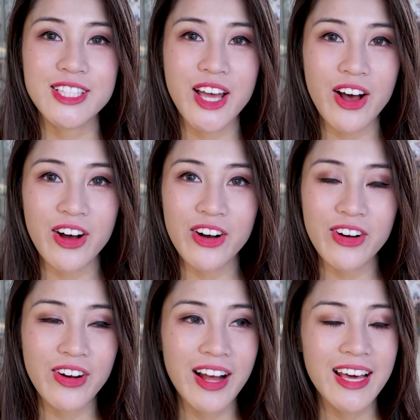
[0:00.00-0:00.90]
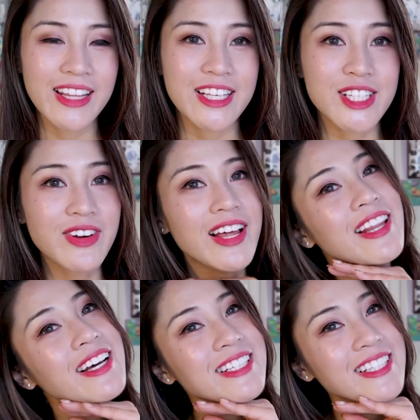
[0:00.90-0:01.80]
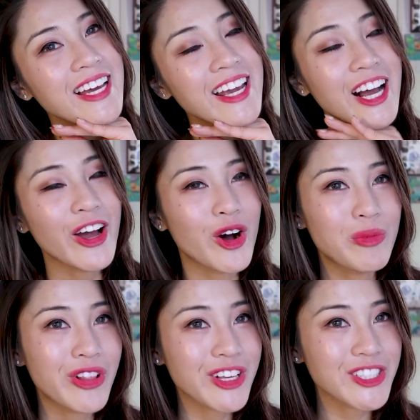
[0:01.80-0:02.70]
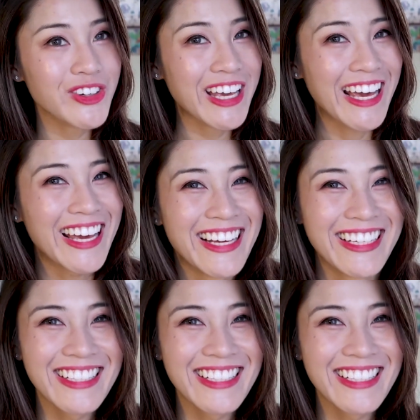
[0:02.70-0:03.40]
So this is what it looks like. I hope it looks okay.